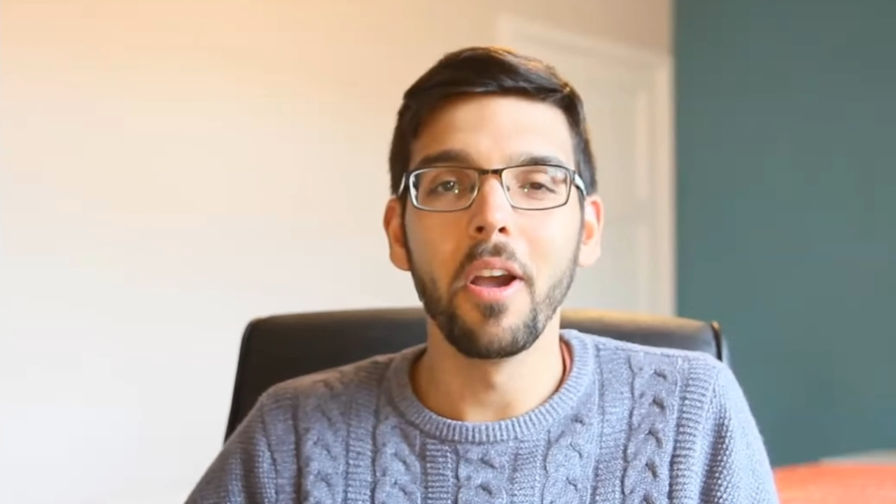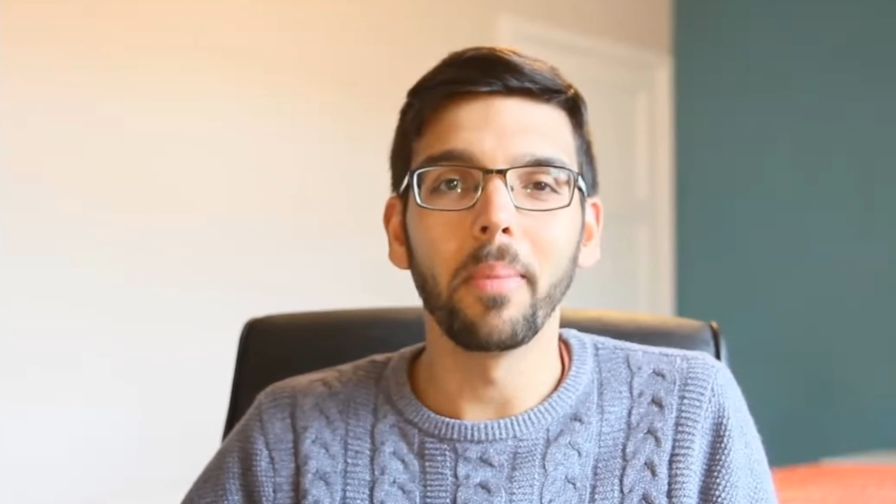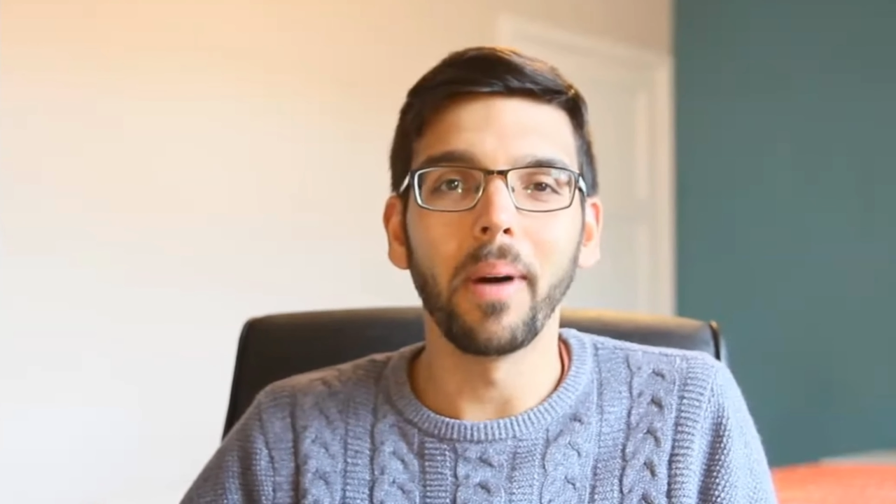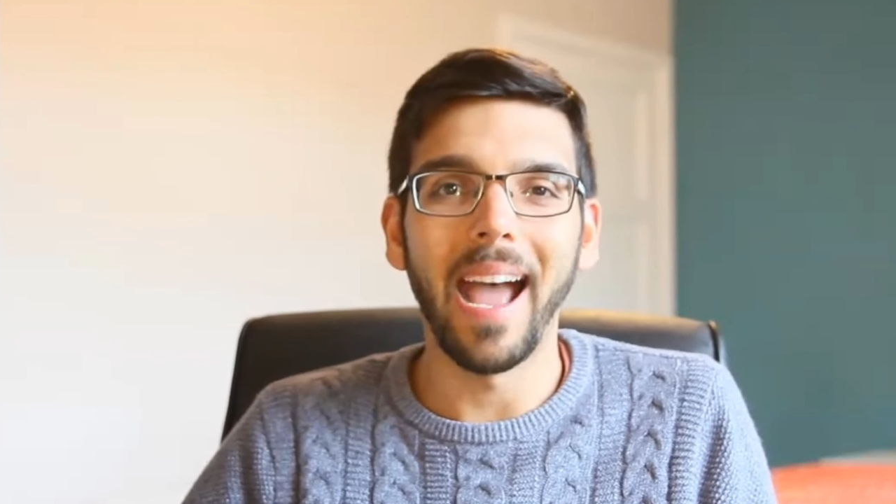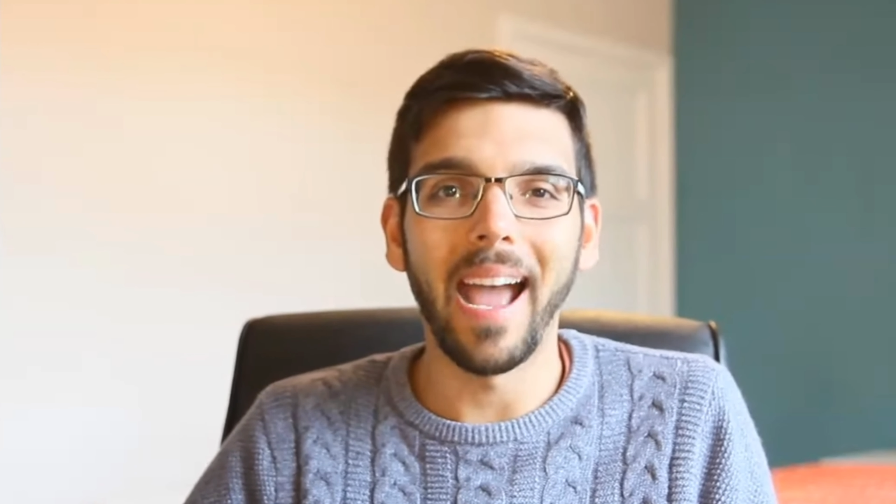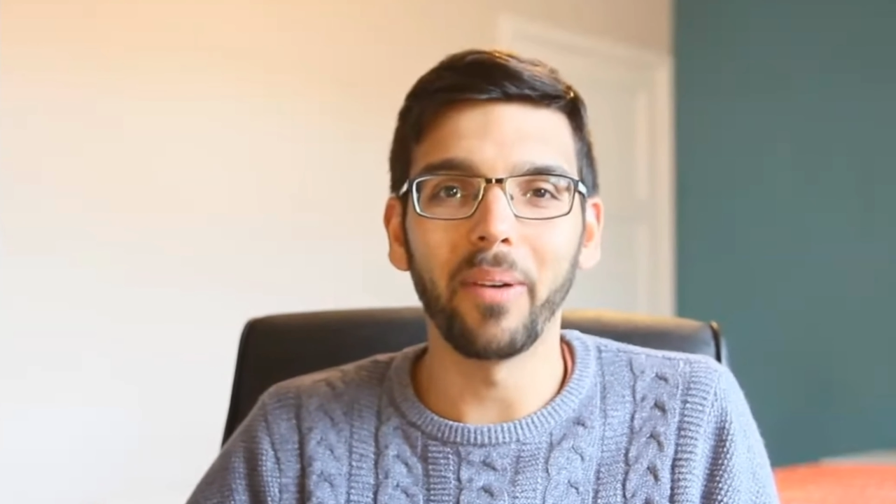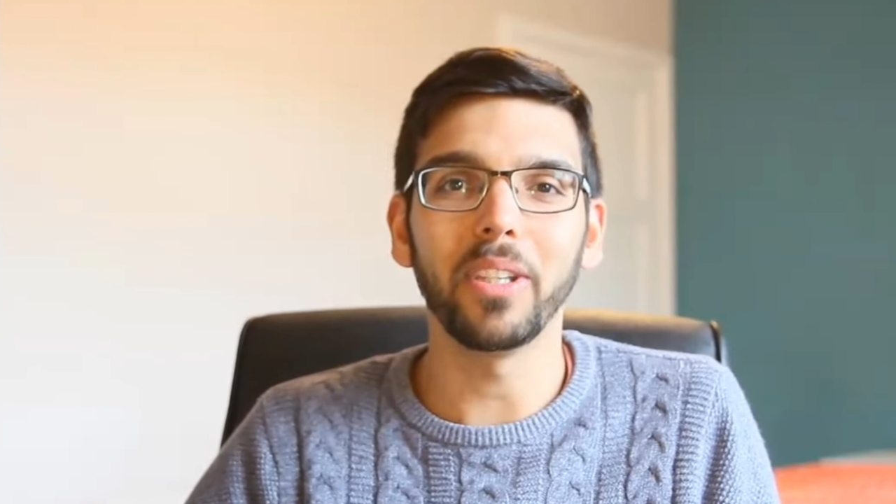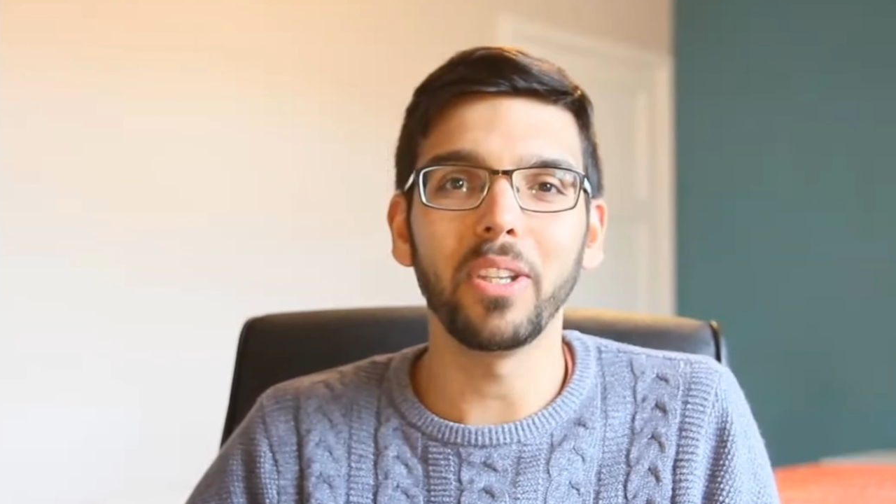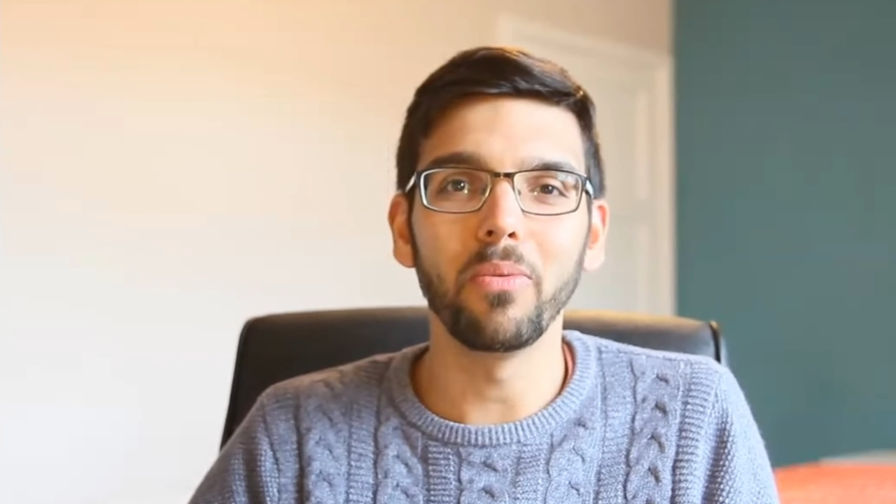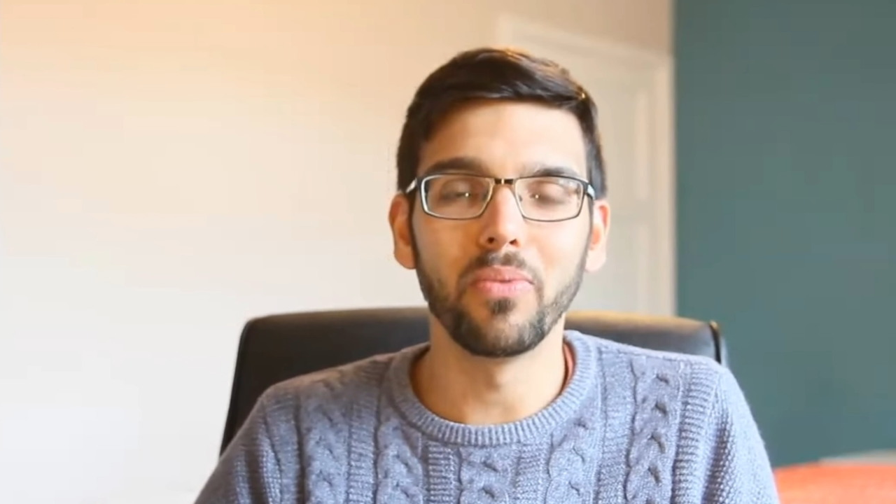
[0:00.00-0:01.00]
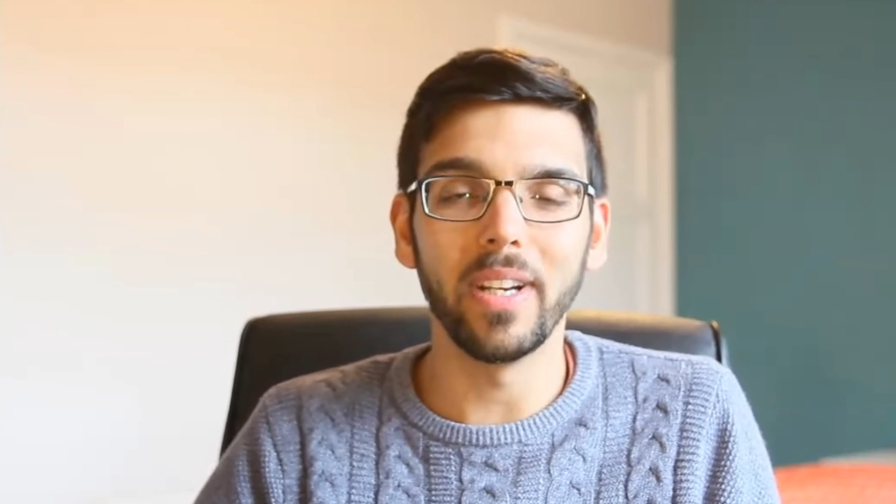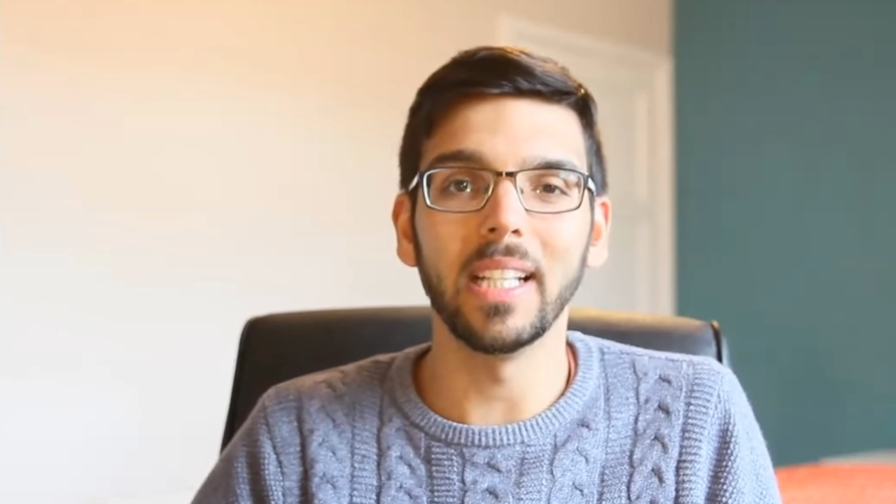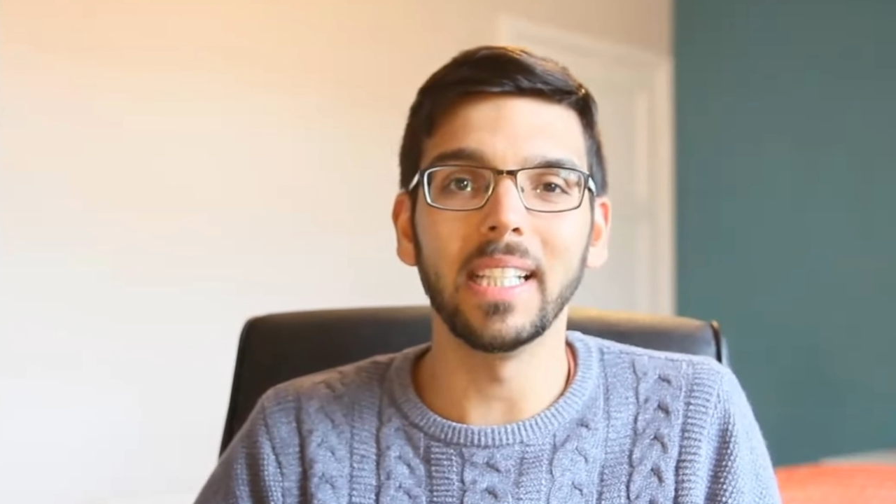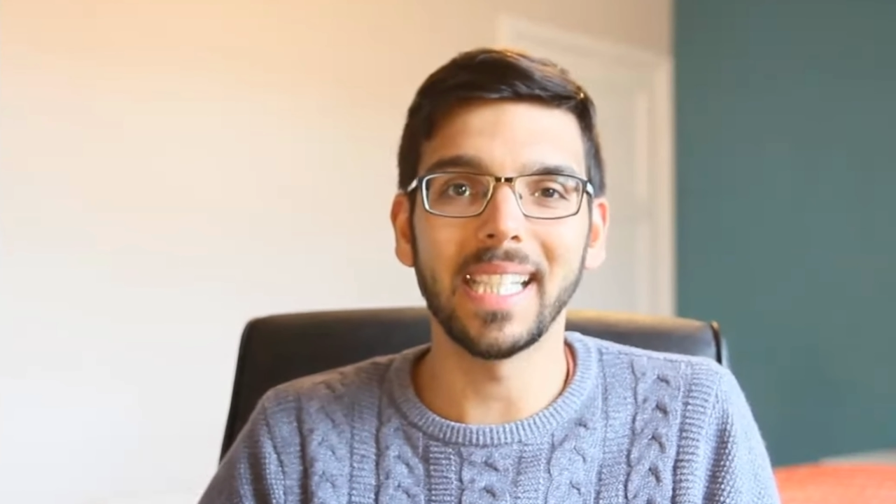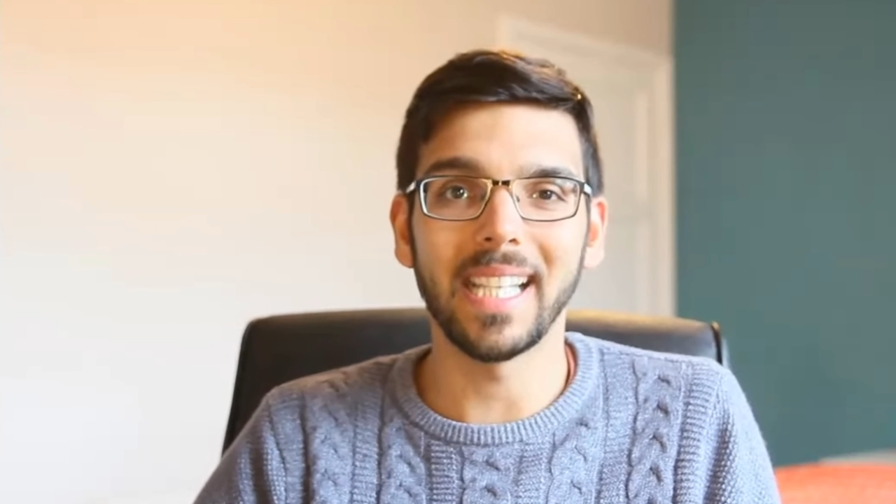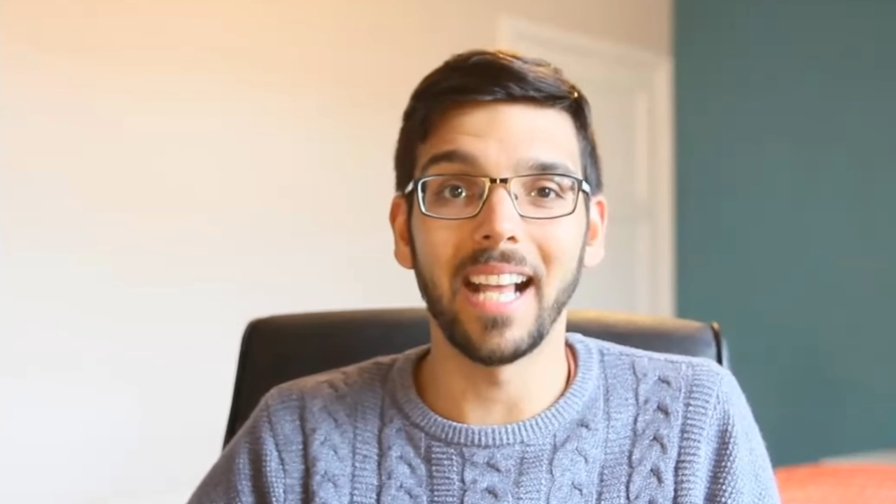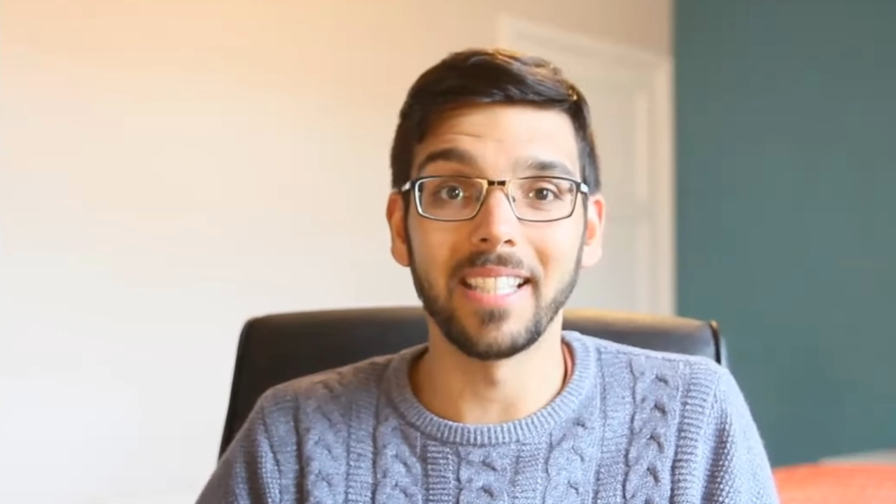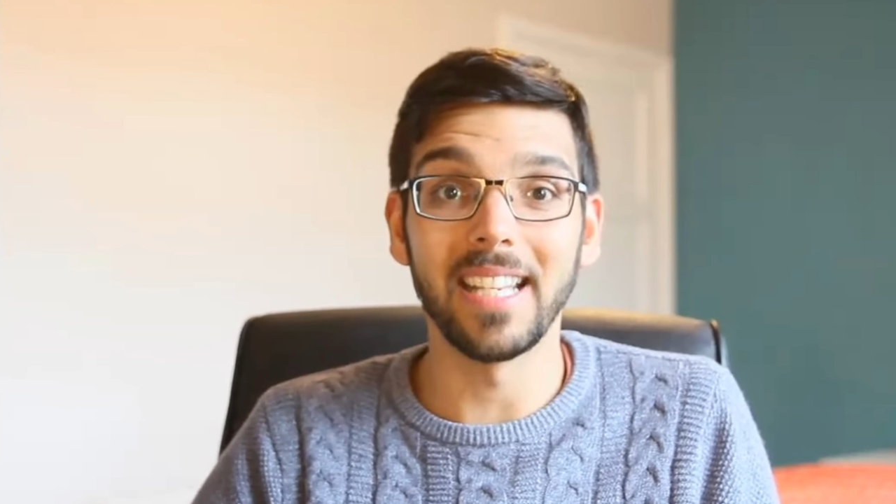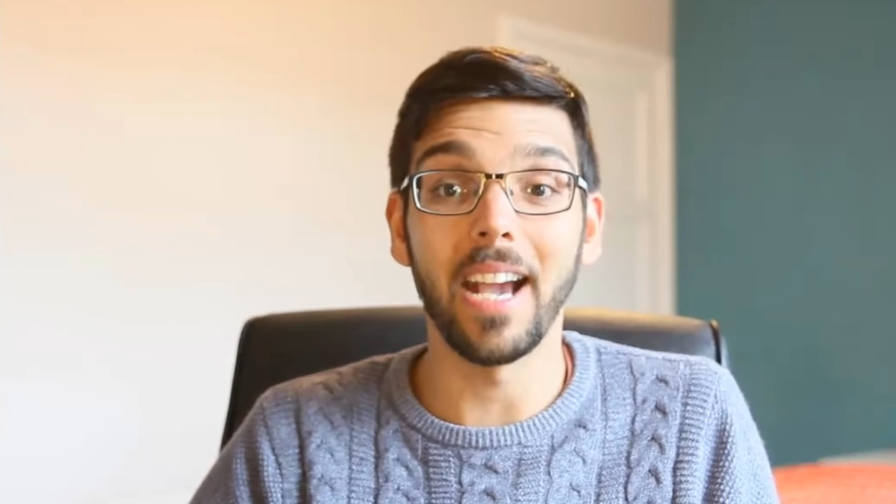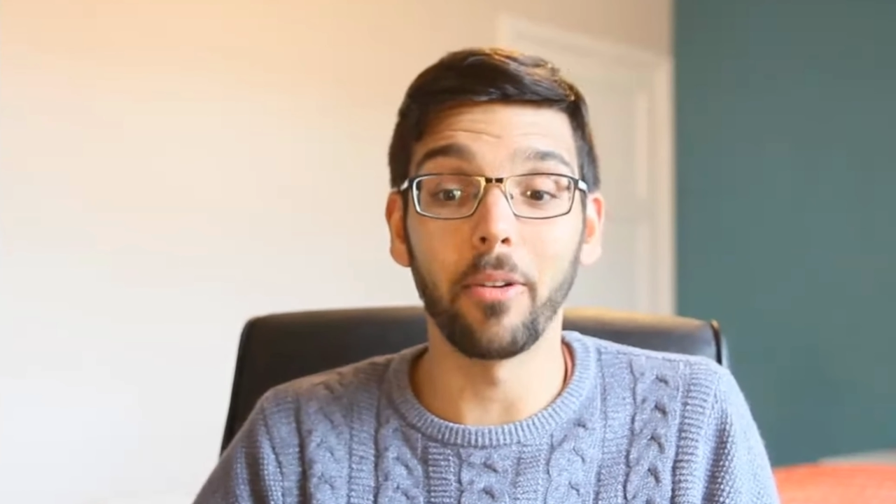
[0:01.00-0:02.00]
but how are you really
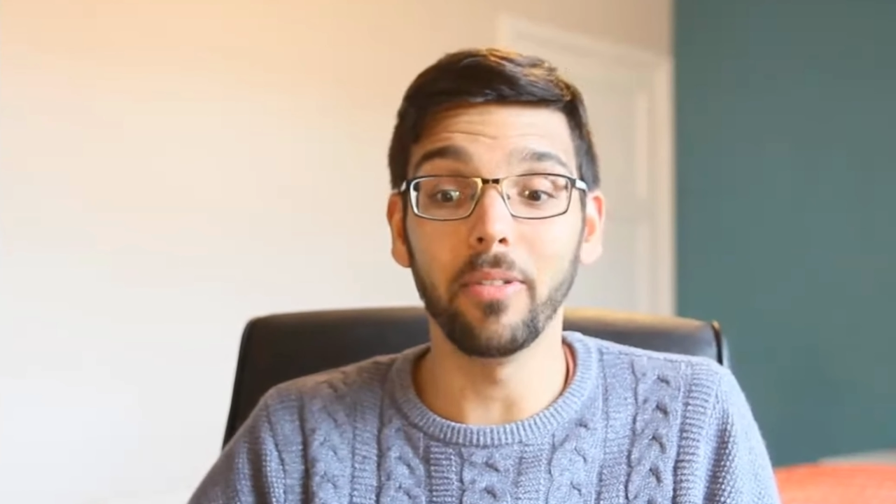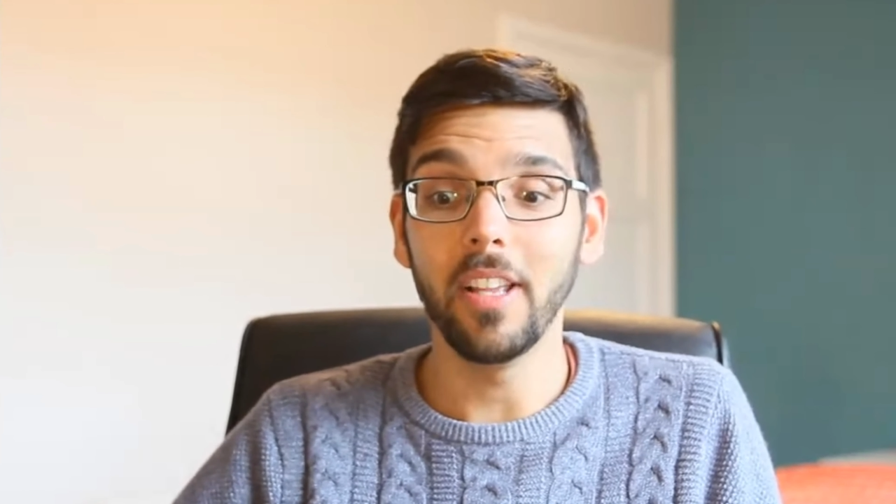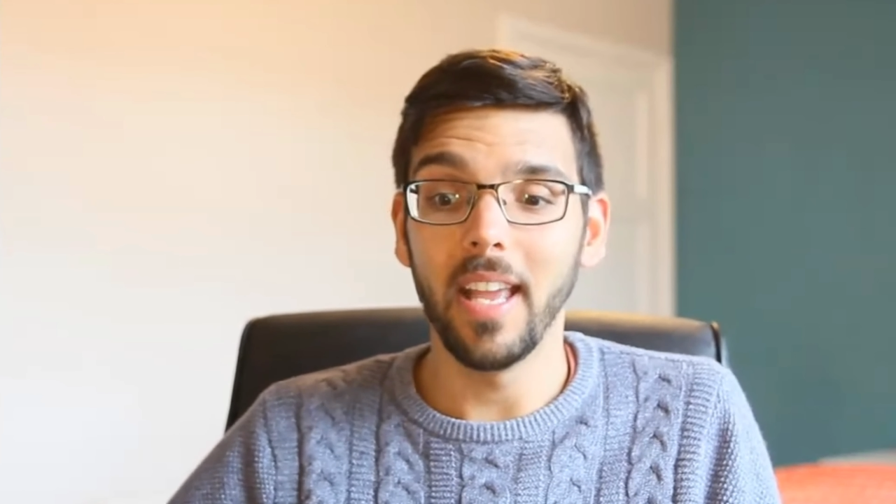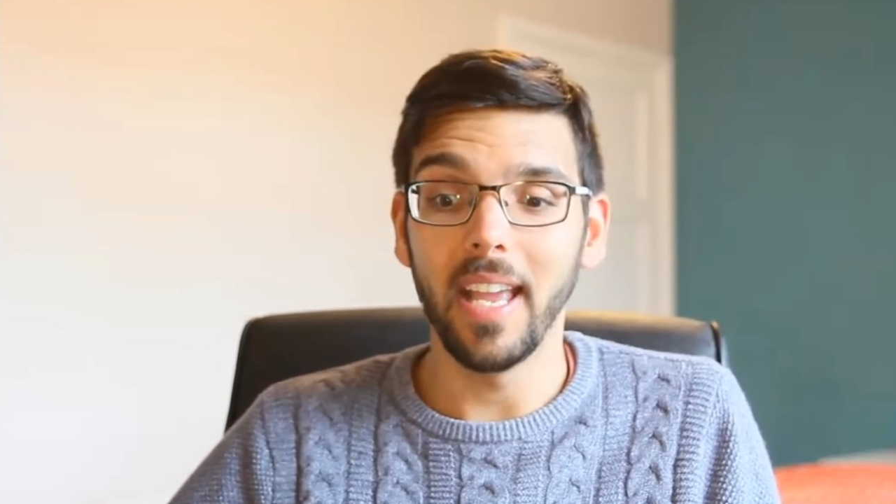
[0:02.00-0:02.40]
standing out